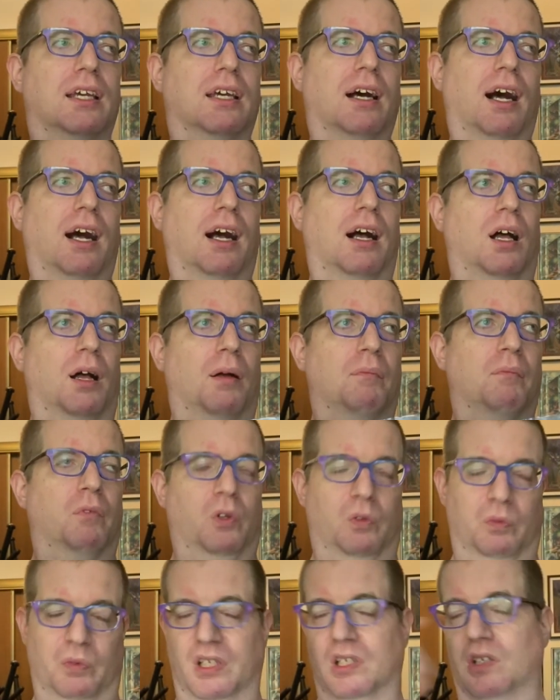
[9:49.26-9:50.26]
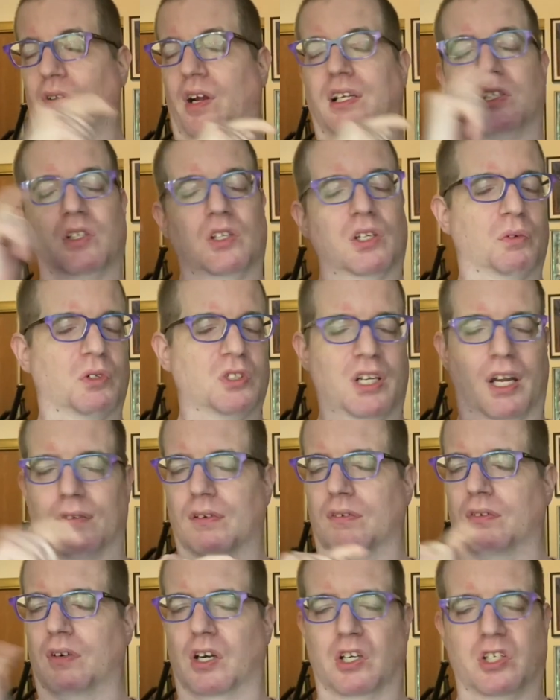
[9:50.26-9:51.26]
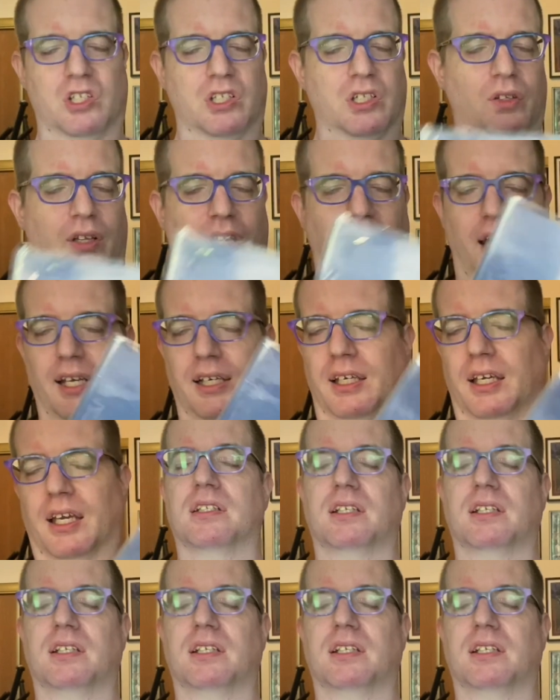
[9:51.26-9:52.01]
We'll redirect you to whichever version you like.